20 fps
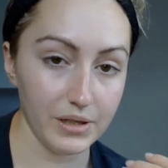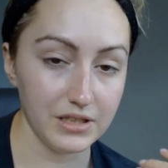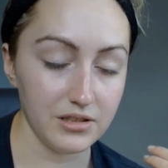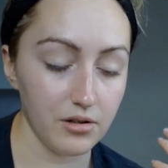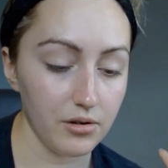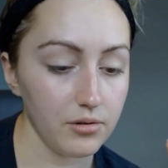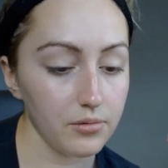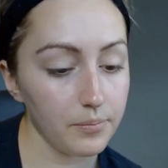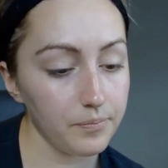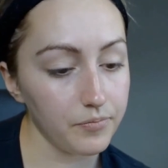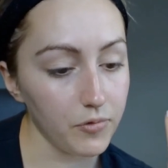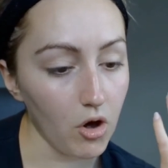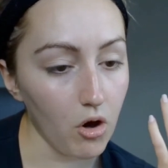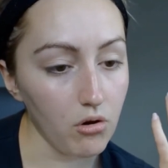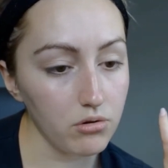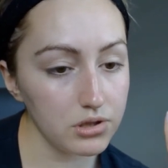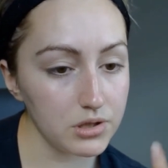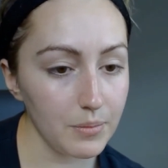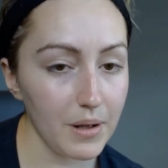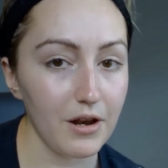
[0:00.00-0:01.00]
So the
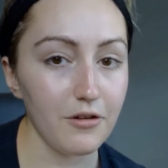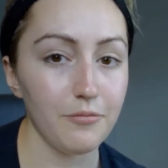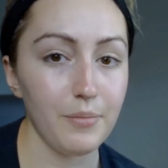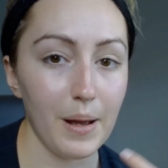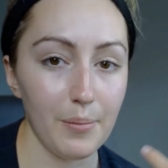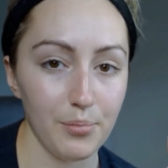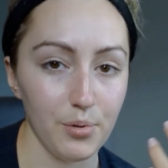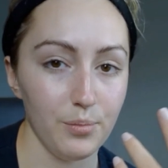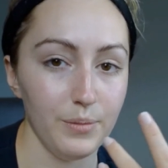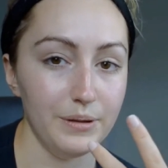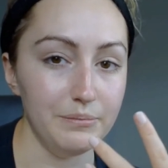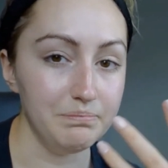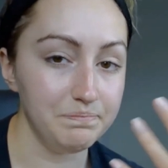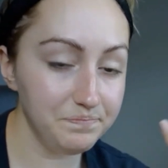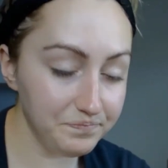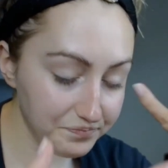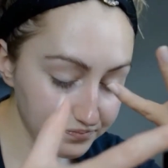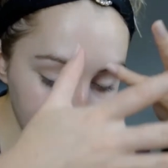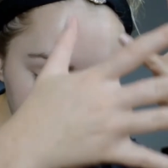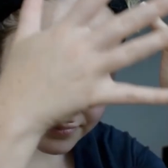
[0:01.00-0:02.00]
whole smell of peppermint
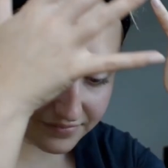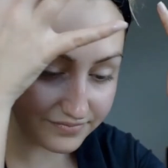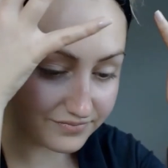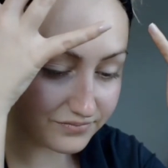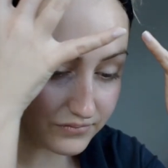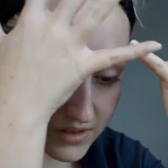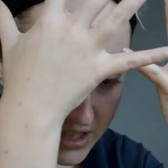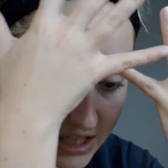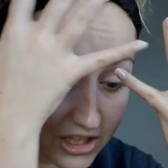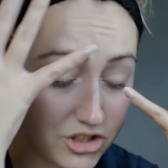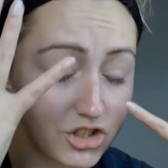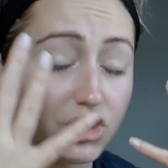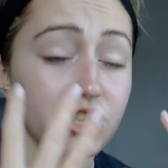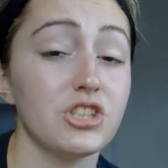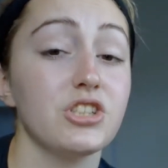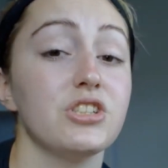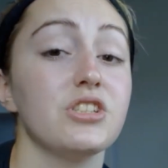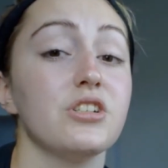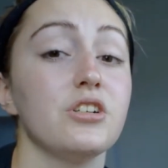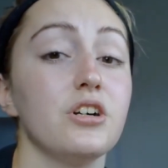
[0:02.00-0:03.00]
just